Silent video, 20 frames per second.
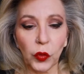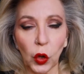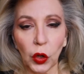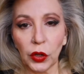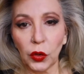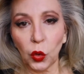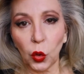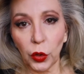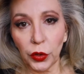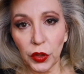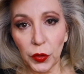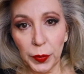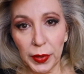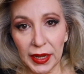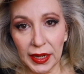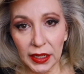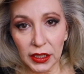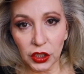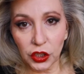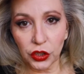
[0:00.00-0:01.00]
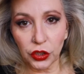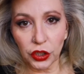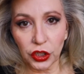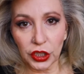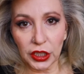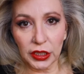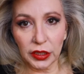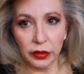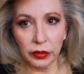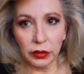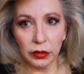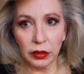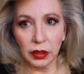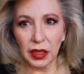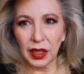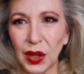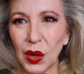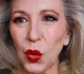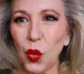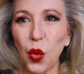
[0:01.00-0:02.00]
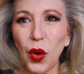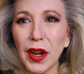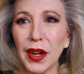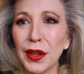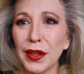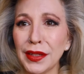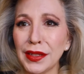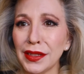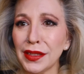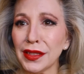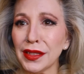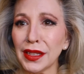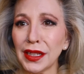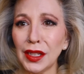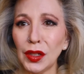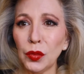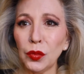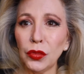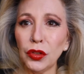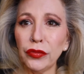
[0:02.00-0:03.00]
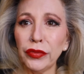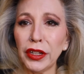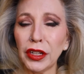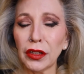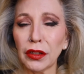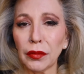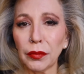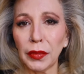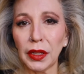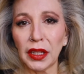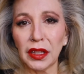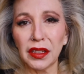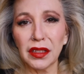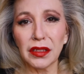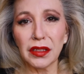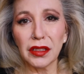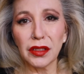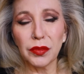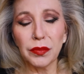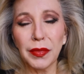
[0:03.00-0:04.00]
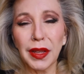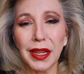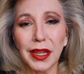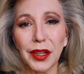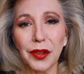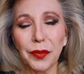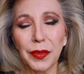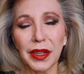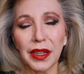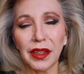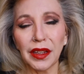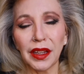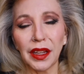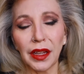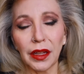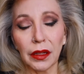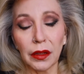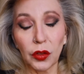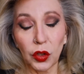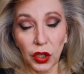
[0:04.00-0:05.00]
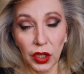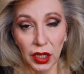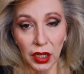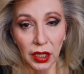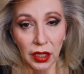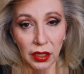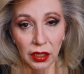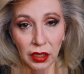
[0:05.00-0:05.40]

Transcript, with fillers: an orthopedic surgeon. Why does this keep moving on me? This is making me angry.